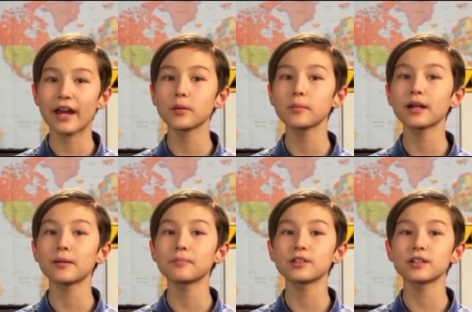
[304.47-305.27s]
vacuuming
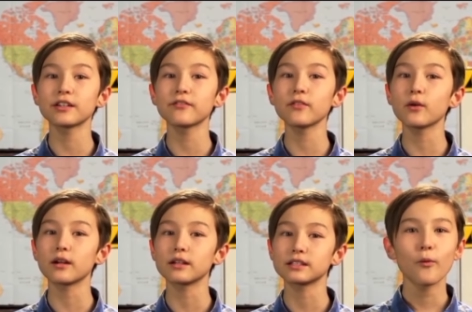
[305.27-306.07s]
up dirty
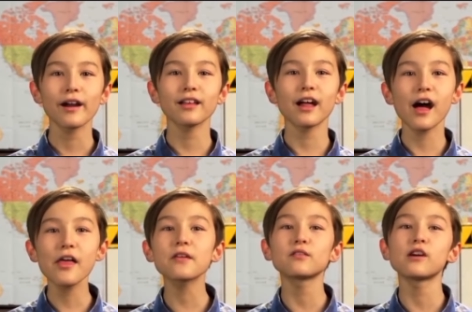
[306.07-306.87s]
floors, while
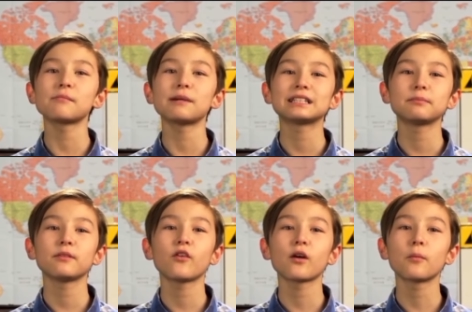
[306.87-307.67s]
other robots
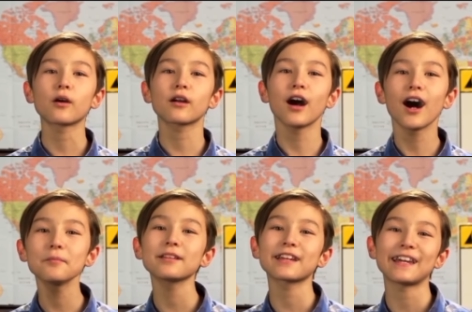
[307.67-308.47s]
perform more
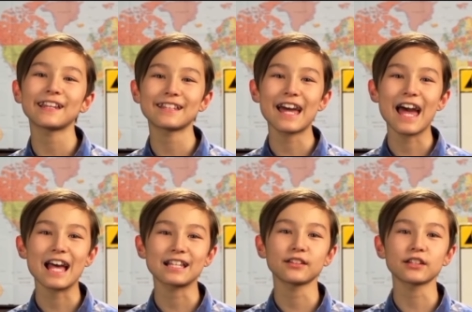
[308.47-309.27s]
complicated
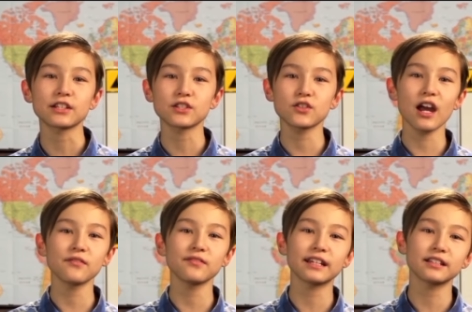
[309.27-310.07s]
tasks such as
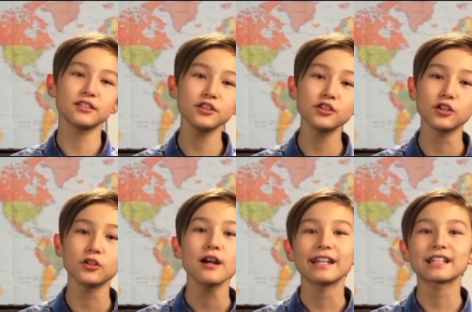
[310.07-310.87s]
traveling
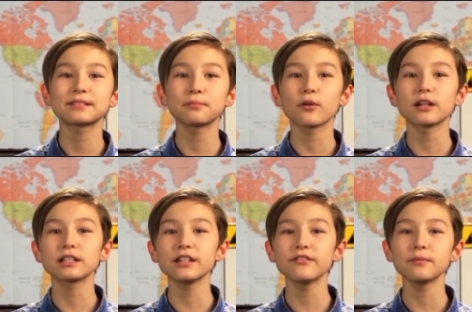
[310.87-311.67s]
to and
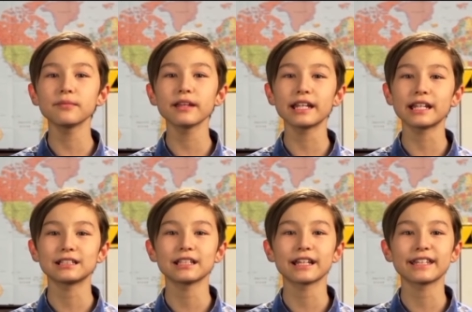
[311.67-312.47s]
exploring different
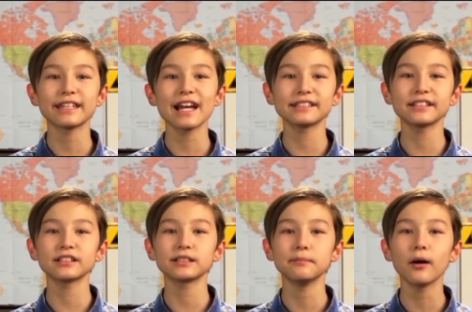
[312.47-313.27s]
planets like
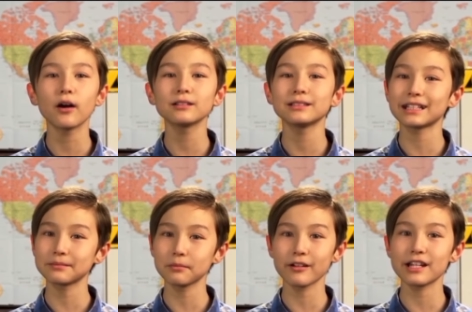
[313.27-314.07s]
NASA's Mars
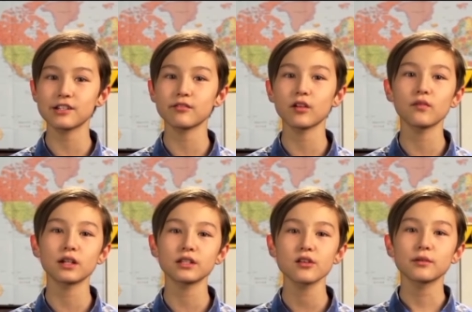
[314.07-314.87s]
exploration
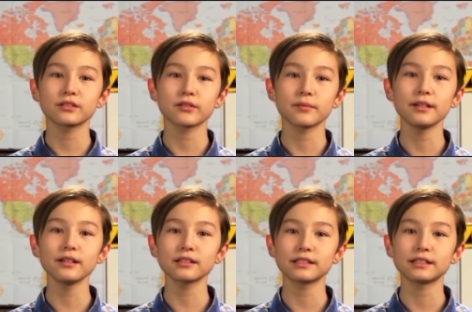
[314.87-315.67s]
robots, which were
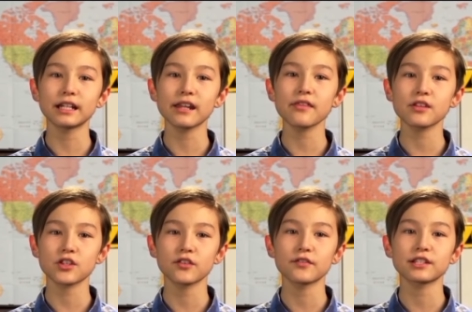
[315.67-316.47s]
built to study the
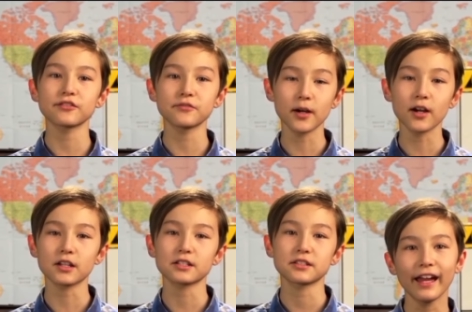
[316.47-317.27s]
surface of
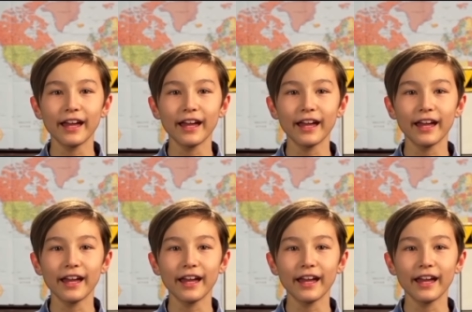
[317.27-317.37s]
Mars.